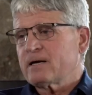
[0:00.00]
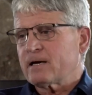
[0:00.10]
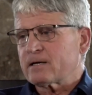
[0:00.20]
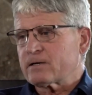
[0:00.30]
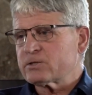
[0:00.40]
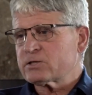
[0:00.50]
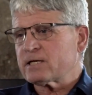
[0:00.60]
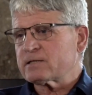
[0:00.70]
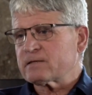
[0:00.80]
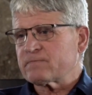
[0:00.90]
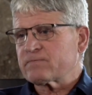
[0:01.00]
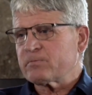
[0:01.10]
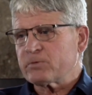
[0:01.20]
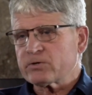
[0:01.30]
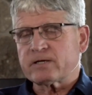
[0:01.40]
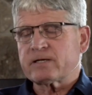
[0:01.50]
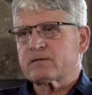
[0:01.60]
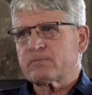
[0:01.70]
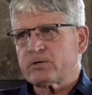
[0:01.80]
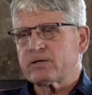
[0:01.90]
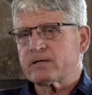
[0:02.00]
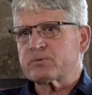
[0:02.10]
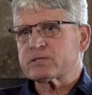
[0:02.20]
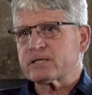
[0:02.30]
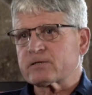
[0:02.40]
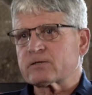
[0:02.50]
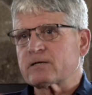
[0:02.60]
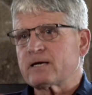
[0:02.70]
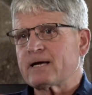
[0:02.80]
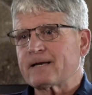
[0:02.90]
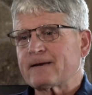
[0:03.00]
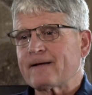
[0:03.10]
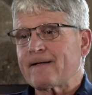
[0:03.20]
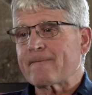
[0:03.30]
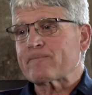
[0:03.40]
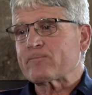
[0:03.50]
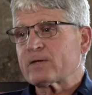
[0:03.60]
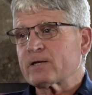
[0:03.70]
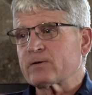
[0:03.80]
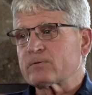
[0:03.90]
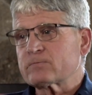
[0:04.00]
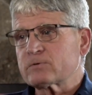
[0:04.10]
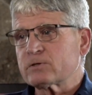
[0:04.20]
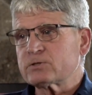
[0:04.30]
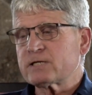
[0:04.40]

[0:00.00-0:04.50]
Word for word: a good sense of community, community in particular, and um, you know, good